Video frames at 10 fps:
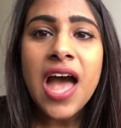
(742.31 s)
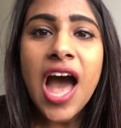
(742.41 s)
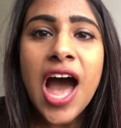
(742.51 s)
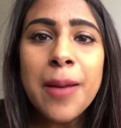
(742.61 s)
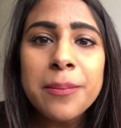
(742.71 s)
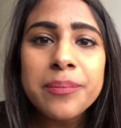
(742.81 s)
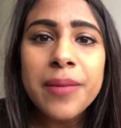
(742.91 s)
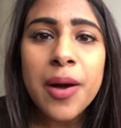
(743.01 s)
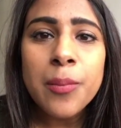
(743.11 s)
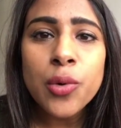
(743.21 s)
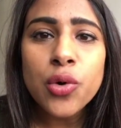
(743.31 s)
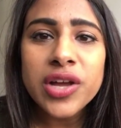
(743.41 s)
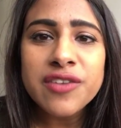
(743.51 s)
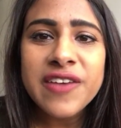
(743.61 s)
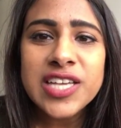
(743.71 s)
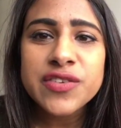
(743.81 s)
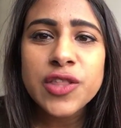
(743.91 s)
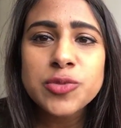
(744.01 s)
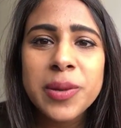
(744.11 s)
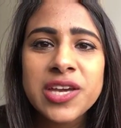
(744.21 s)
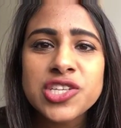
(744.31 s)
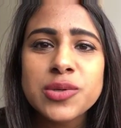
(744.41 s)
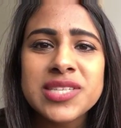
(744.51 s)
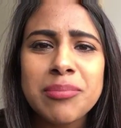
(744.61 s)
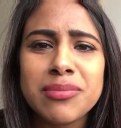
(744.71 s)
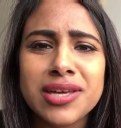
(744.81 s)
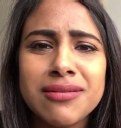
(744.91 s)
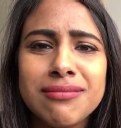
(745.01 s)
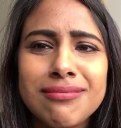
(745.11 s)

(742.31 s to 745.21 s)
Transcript: Morgan, thanks for those pics you sent me.